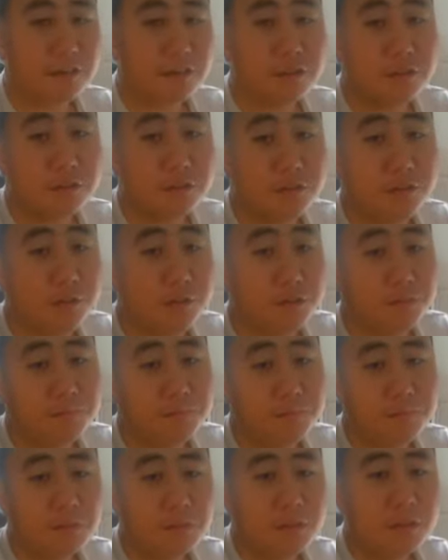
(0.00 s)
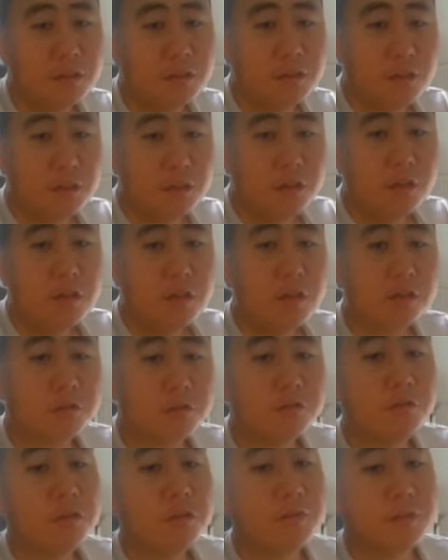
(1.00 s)
and do a
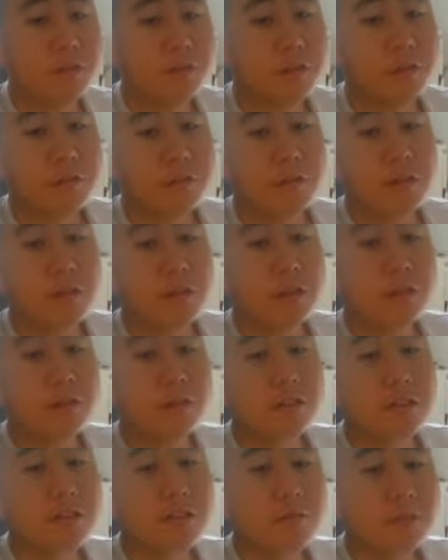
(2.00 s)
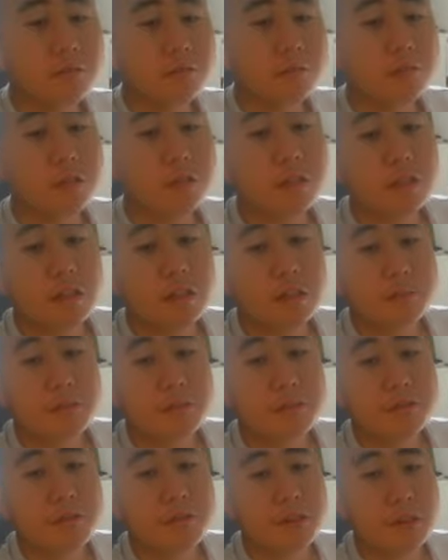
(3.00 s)
toy review. I actually was originally going to
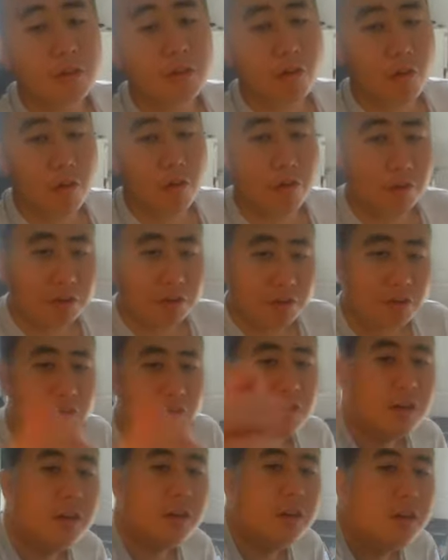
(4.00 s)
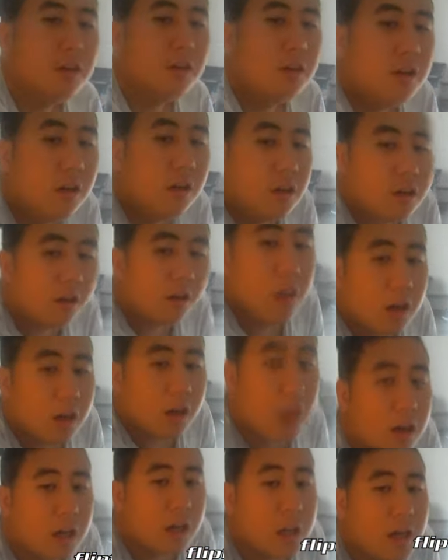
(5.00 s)
be doing it on,
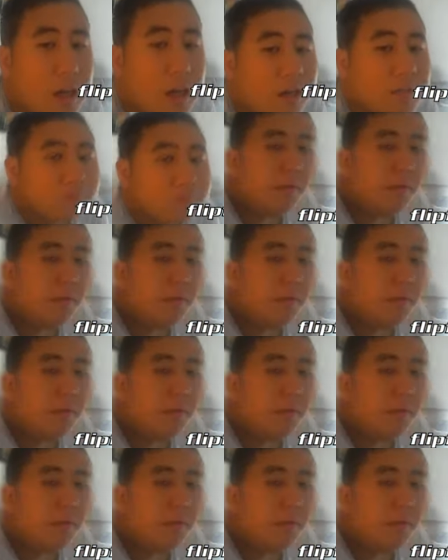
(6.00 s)
I can't